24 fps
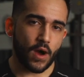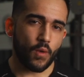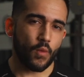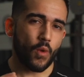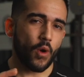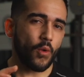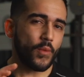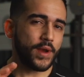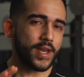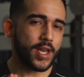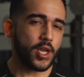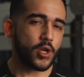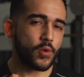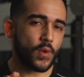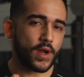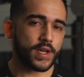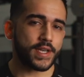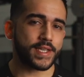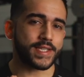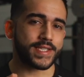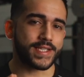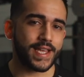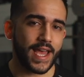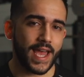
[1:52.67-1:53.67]
what we need to
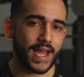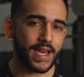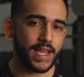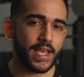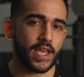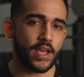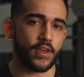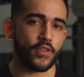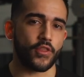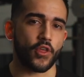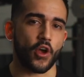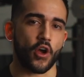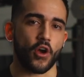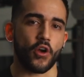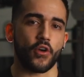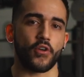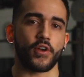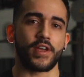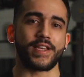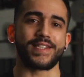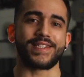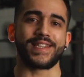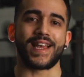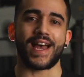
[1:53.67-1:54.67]
understand here though
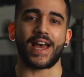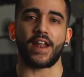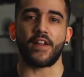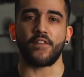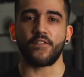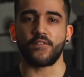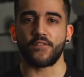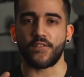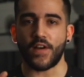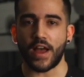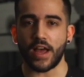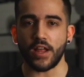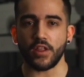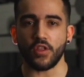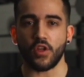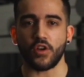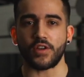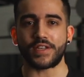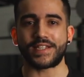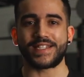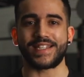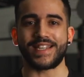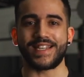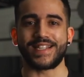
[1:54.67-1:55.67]
is that fat
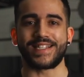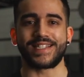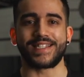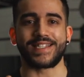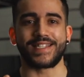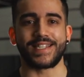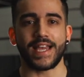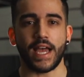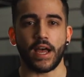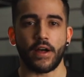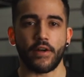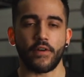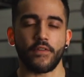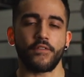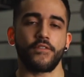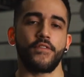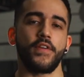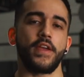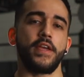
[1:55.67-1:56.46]
loss itself